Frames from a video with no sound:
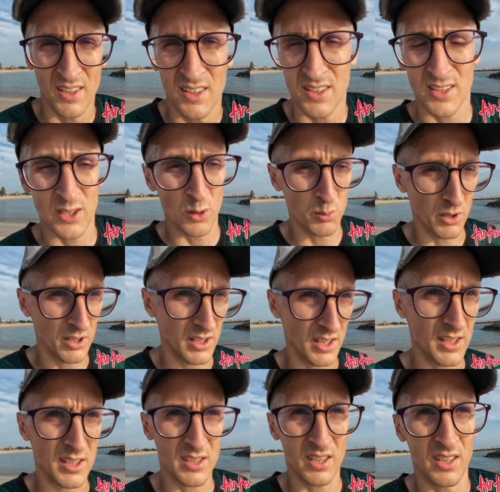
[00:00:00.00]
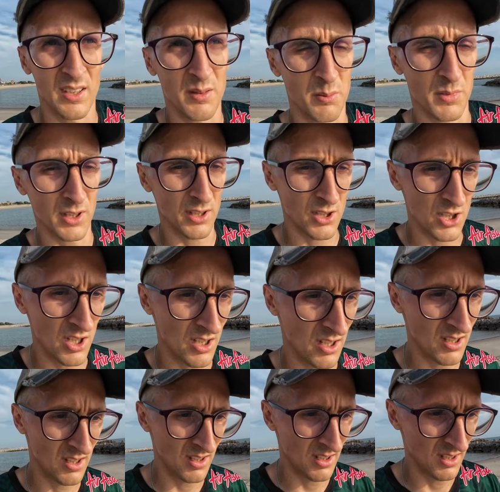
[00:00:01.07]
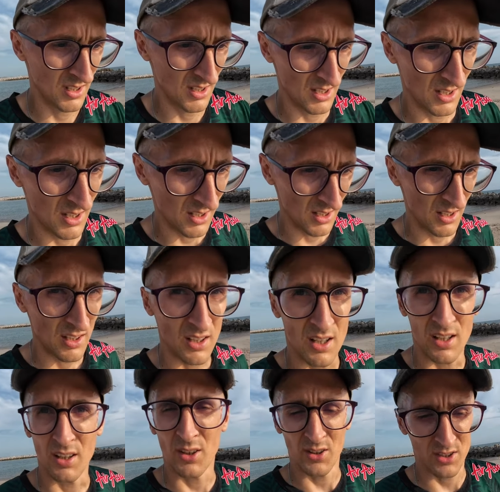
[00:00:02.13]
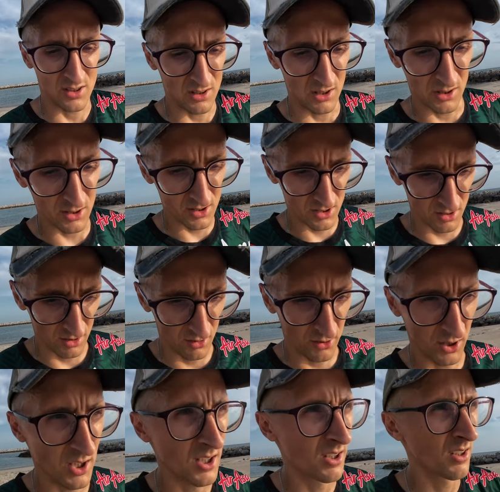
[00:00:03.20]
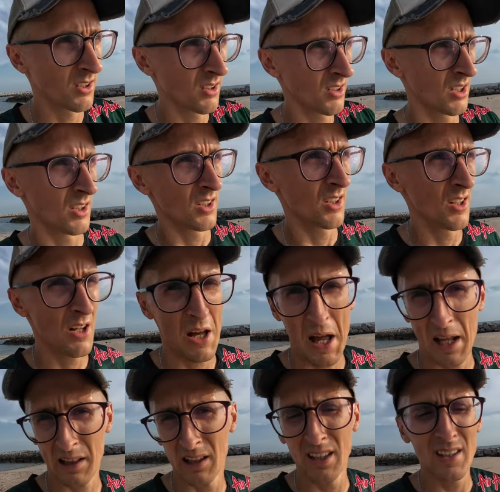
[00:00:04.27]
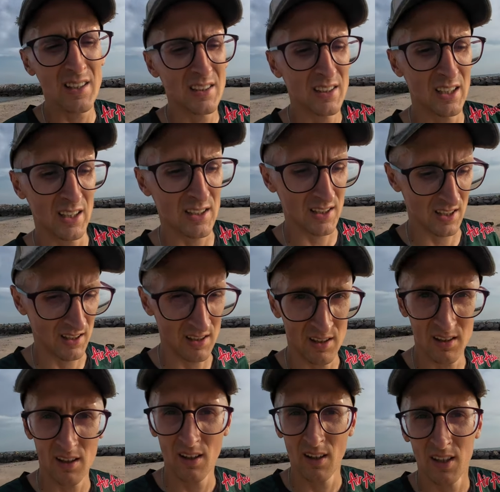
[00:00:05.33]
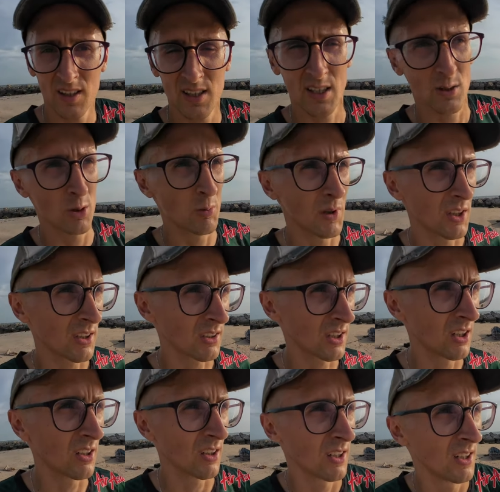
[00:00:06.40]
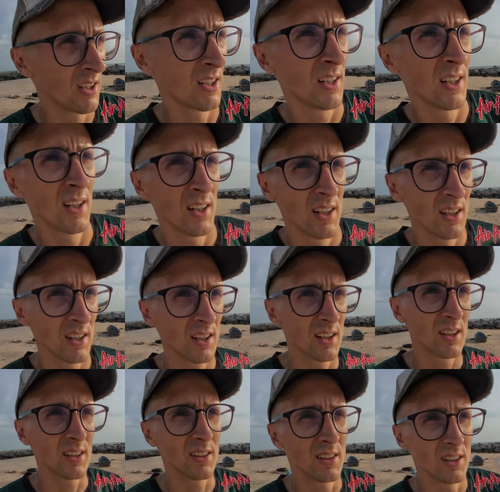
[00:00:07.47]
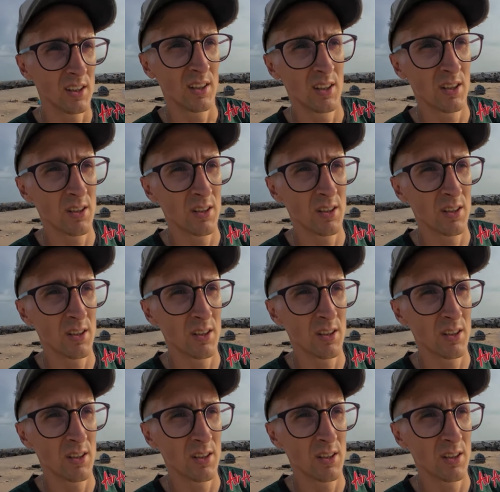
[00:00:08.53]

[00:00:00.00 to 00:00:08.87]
super nice beach. And also lots of at least kids swimming there in the